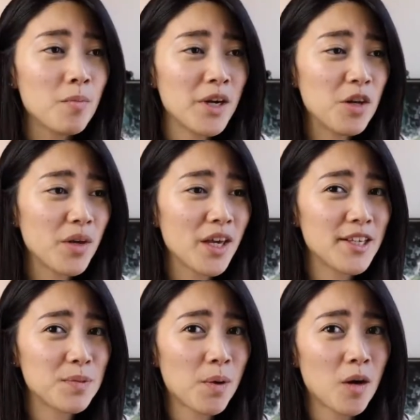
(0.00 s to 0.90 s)
The money you get
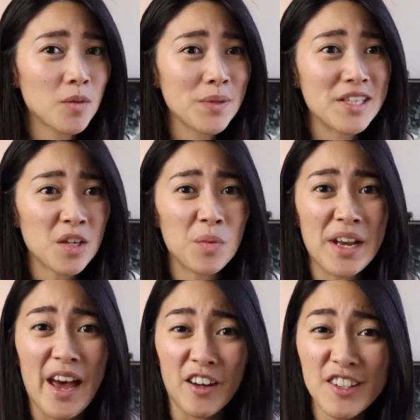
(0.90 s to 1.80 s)
is probably
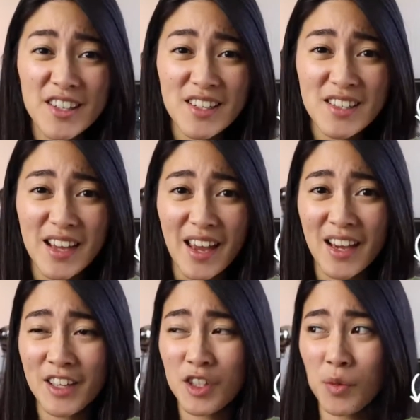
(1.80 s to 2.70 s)
someone else's,
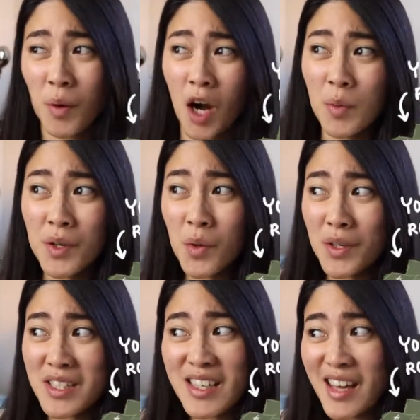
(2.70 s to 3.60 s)
and you're probably
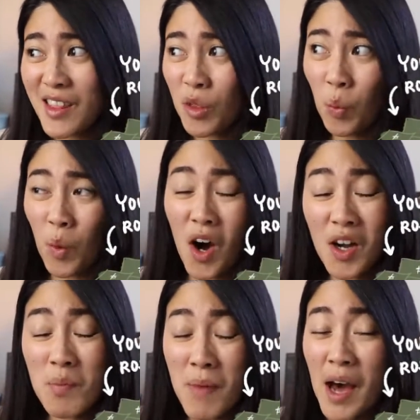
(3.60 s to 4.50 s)
going to get the
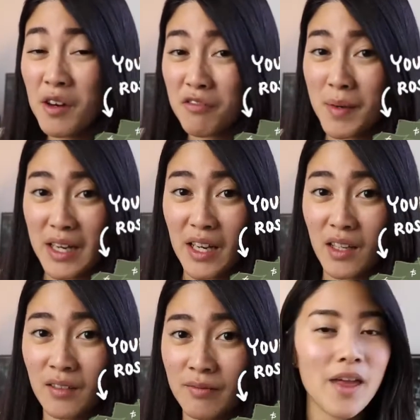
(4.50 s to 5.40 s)
wrong amount of
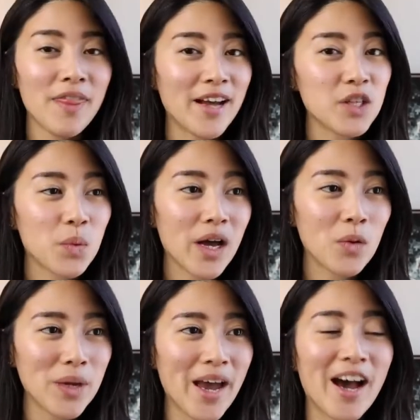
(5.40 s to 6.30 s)
money. And that's why
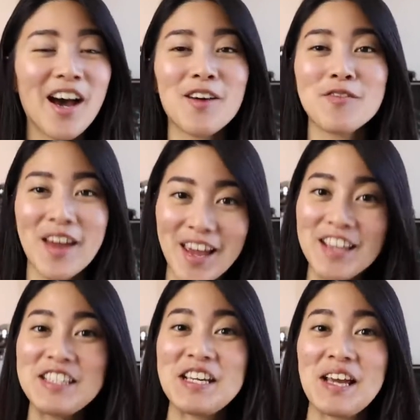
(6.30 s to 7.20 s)
we have
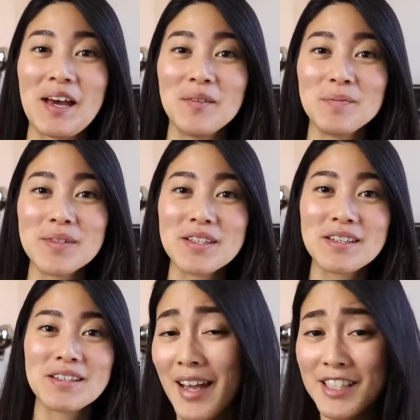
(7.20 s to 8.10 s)

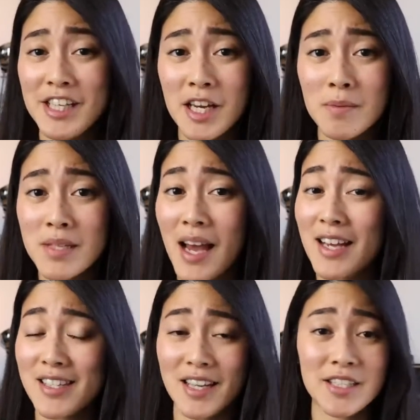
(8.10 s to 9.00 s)
ATMs. ATMs
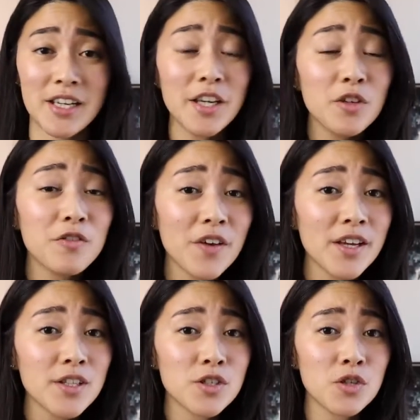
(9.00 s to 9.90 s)
acts as an
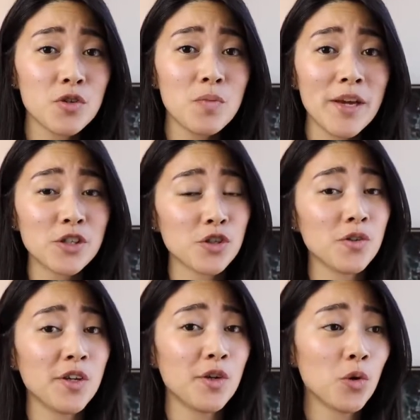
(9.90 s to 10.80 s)
interface to make
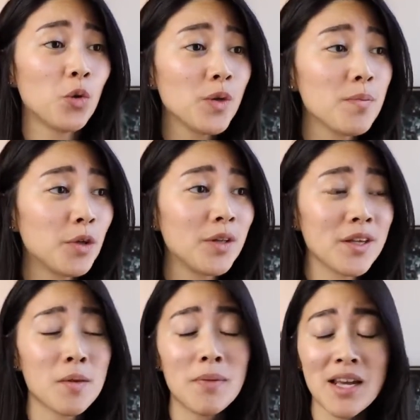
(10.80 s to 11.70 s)
sure that you're only
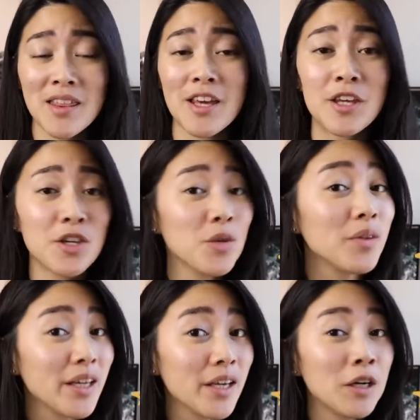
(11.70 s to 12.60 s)
pulling the money that you
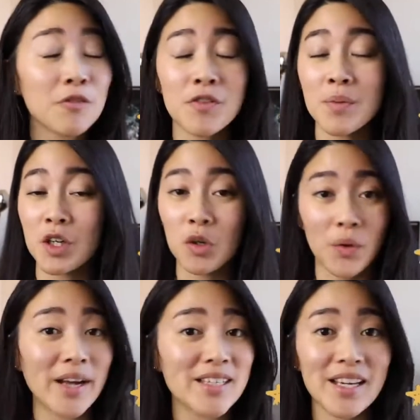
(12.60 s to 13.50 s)
need from the
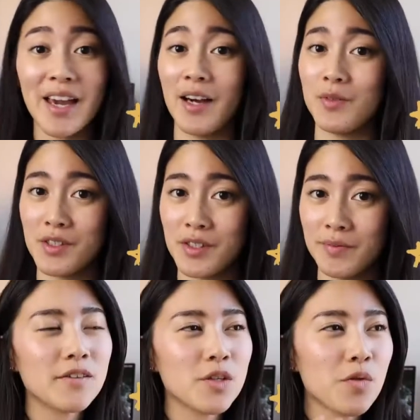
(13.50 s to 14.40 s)
correct account.
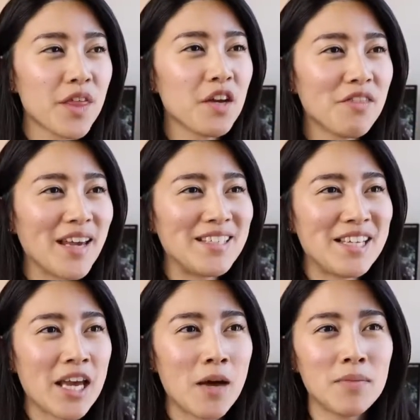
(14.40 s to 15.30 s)
So think of the
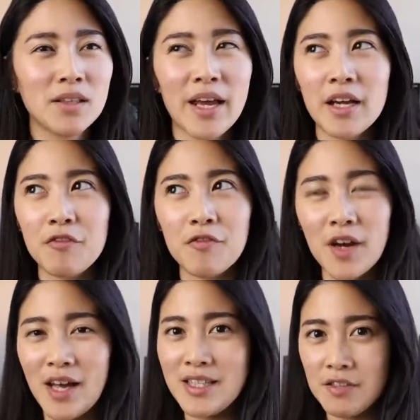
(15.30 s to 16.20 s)
ATM like
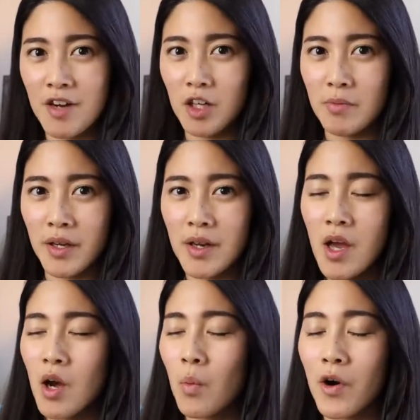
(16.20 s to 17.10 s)
front-end development,
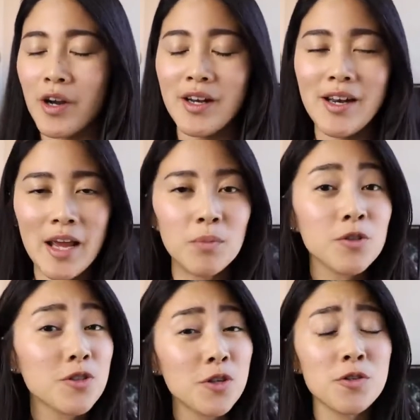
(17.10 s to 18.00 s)
where it
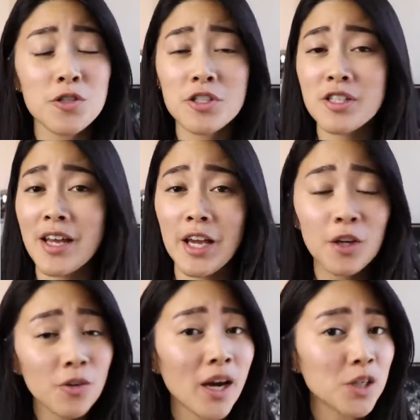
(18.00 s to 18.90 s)
enables users to
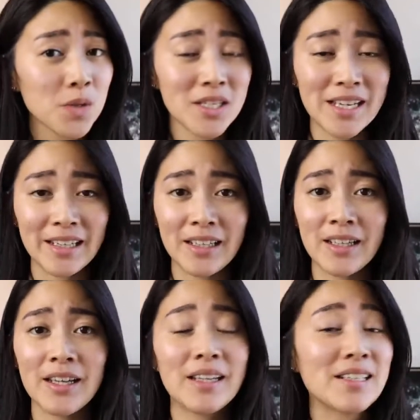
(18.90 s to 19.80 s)
interact with the
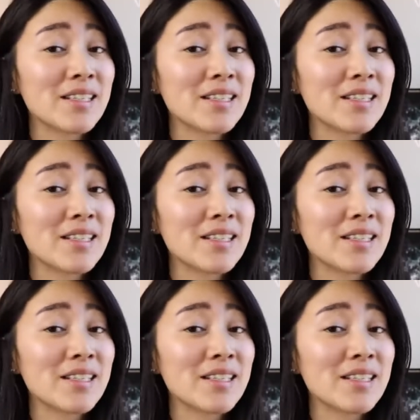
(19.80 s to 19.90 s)
data in